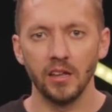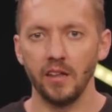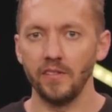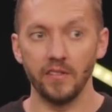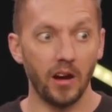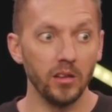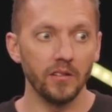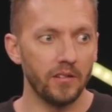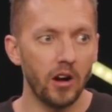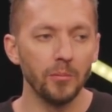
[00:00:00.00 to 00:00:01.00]
And
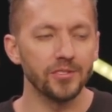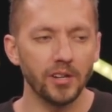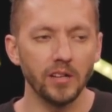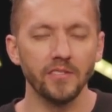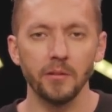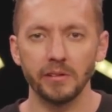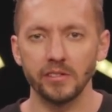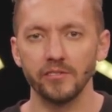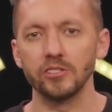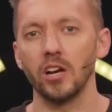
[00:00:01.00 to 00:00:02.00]
all, almost all of them,
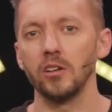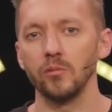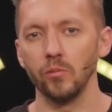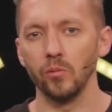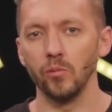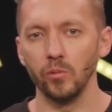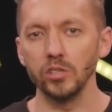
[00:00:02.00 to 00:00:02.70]
except for John,